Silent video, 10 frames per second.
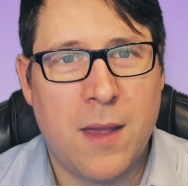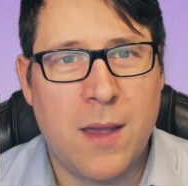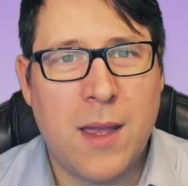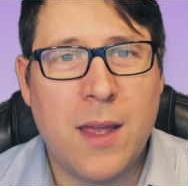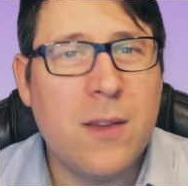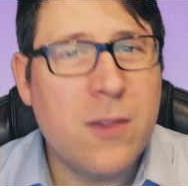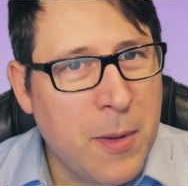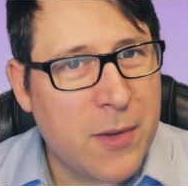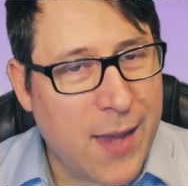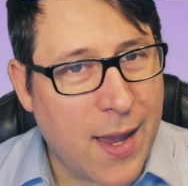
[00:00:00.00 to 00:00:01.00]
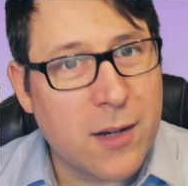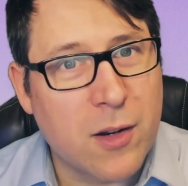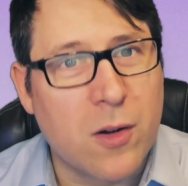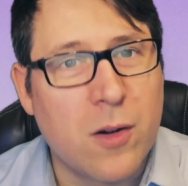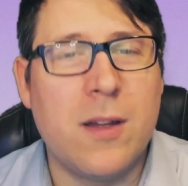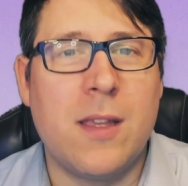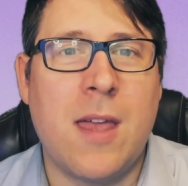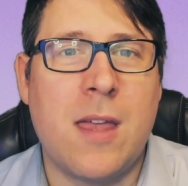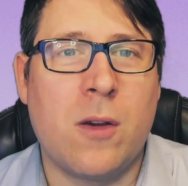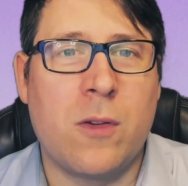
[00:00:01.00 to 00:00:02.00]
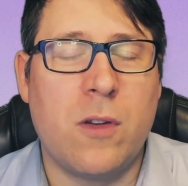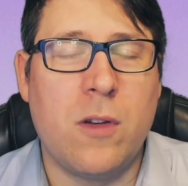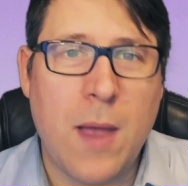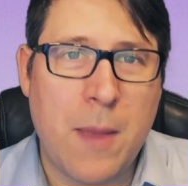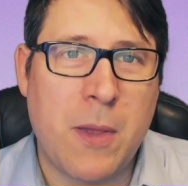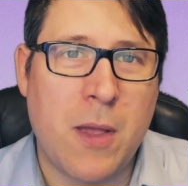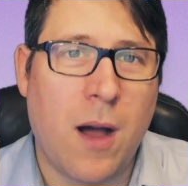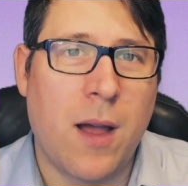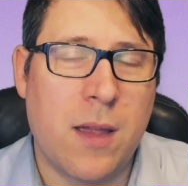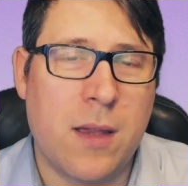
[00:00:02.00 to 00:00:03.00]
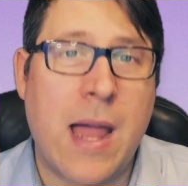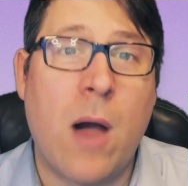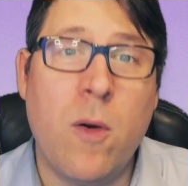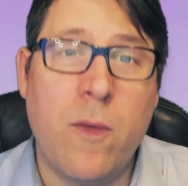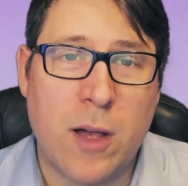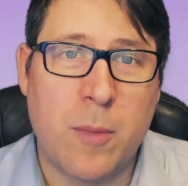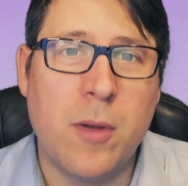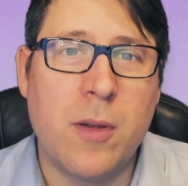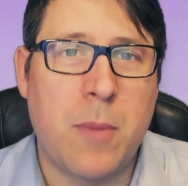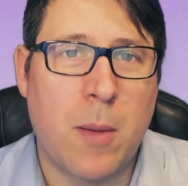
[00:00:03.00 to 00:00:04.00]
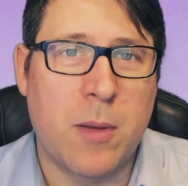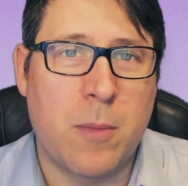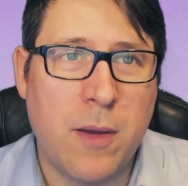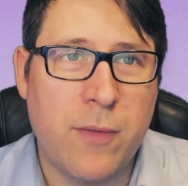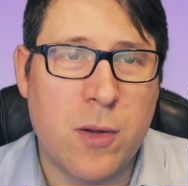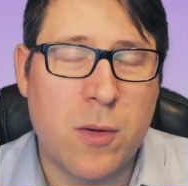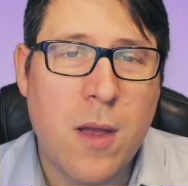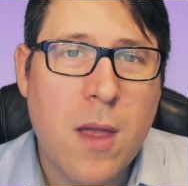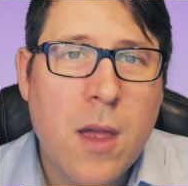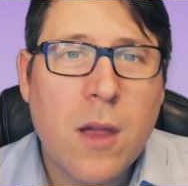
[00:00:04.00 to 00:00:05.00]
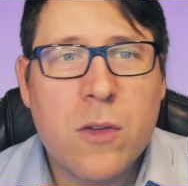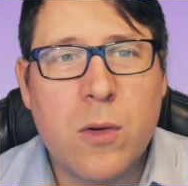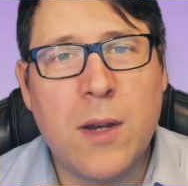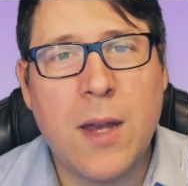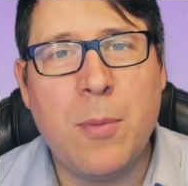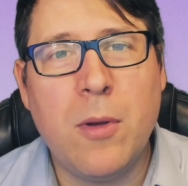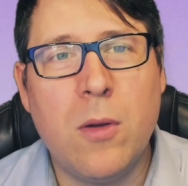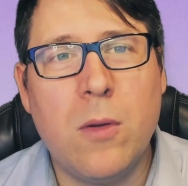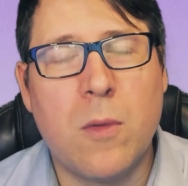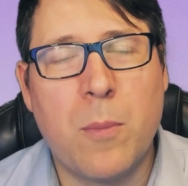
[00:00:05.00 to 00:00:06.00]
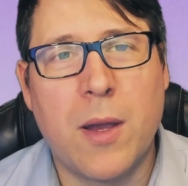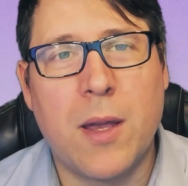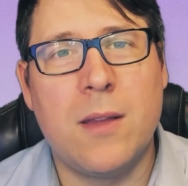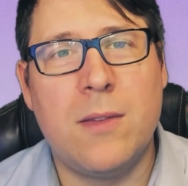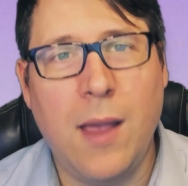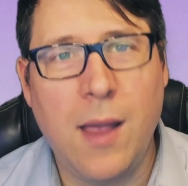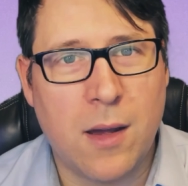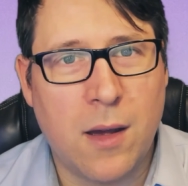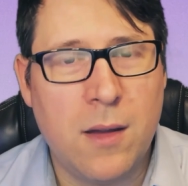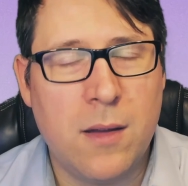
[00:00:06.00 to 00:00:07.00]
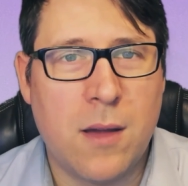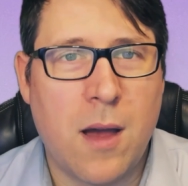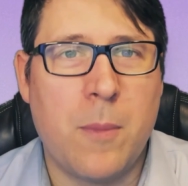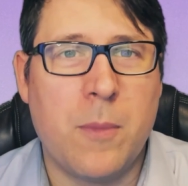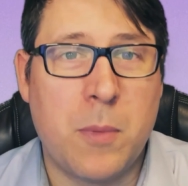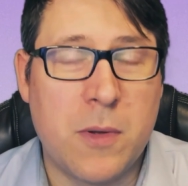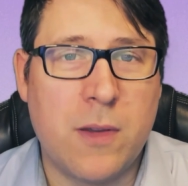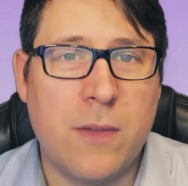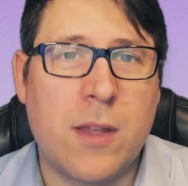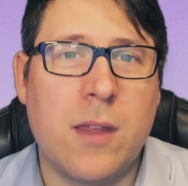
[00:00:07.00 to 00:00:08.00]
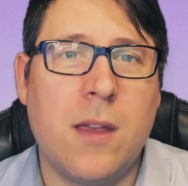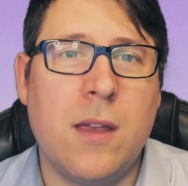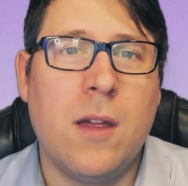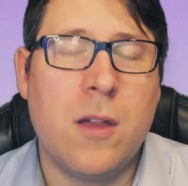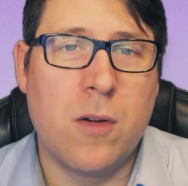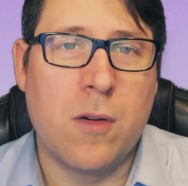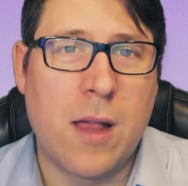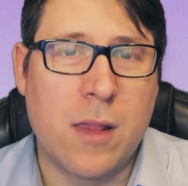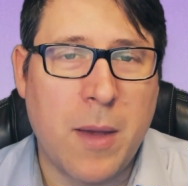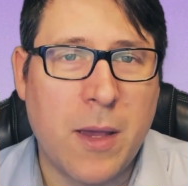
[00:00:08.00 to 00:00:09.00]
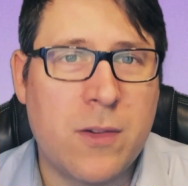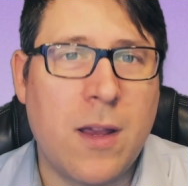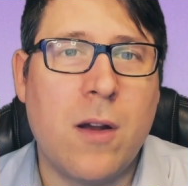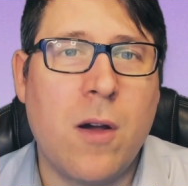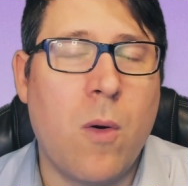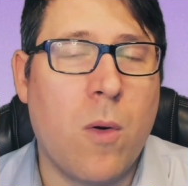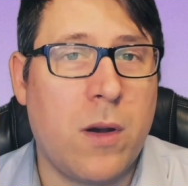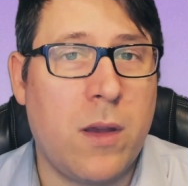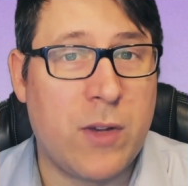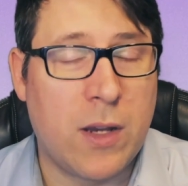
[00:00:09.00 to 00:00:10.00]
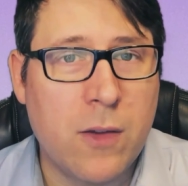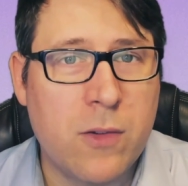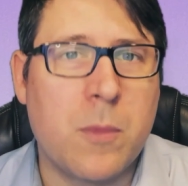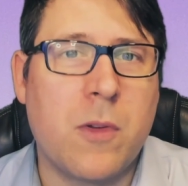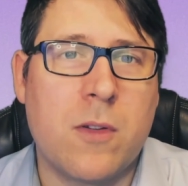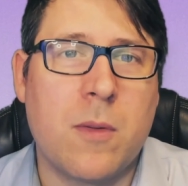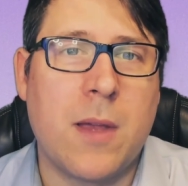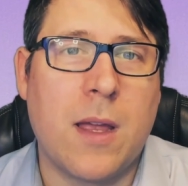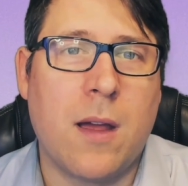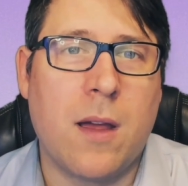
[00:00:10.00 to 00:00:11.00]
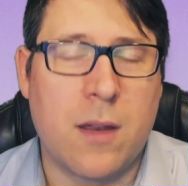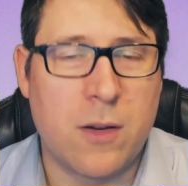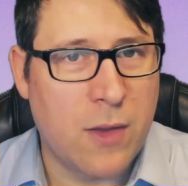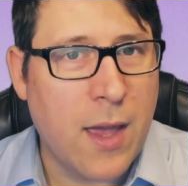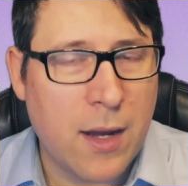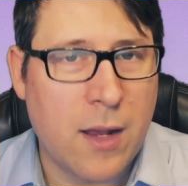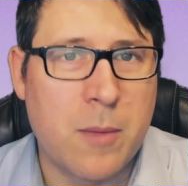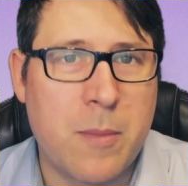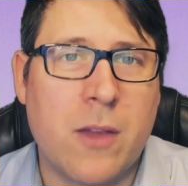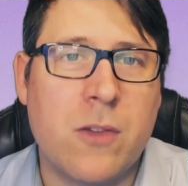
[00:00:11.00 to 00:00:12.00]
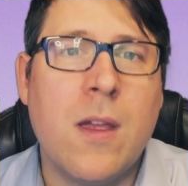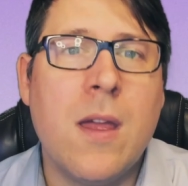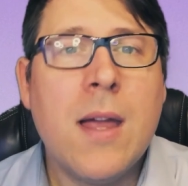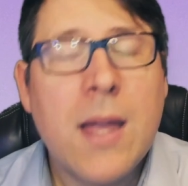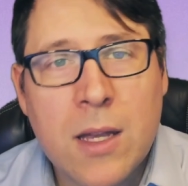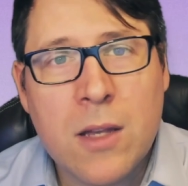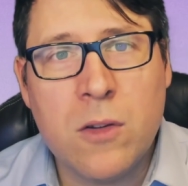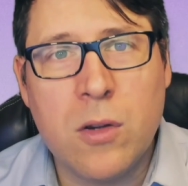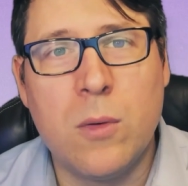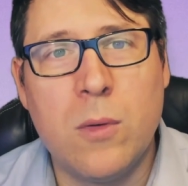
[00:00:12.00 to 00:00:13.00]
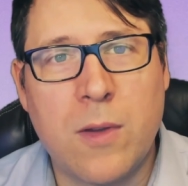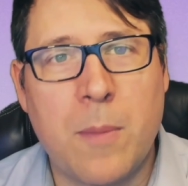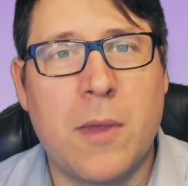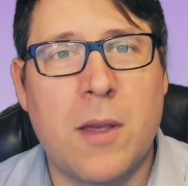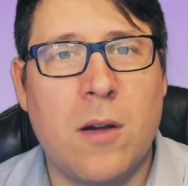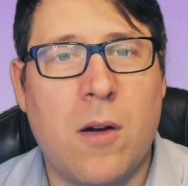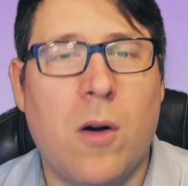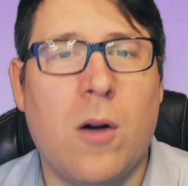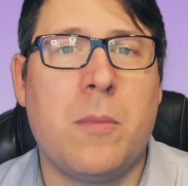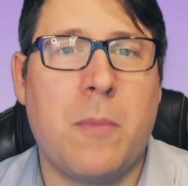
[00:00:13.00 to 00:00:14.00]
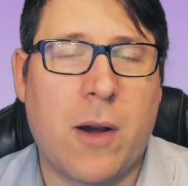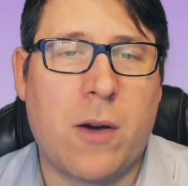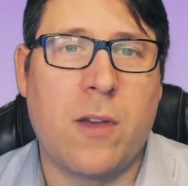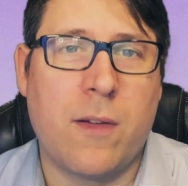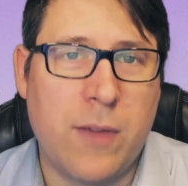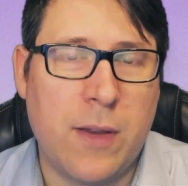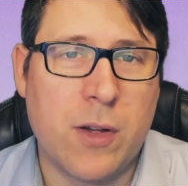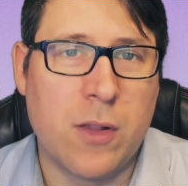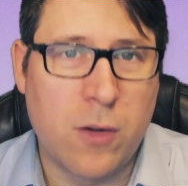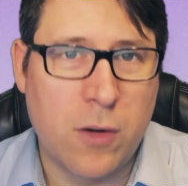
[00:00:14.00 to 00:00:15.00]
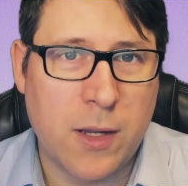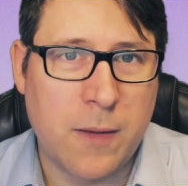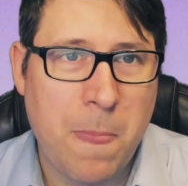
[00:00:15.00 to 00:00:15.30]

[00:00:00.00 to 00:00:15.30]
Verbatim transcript: It is a bit technical in that there's a new API now available in public preview to enable you to bring data, um, specifically your LMS data or even custom system data that is like an LMS, into something called Microsoft Viva Learning.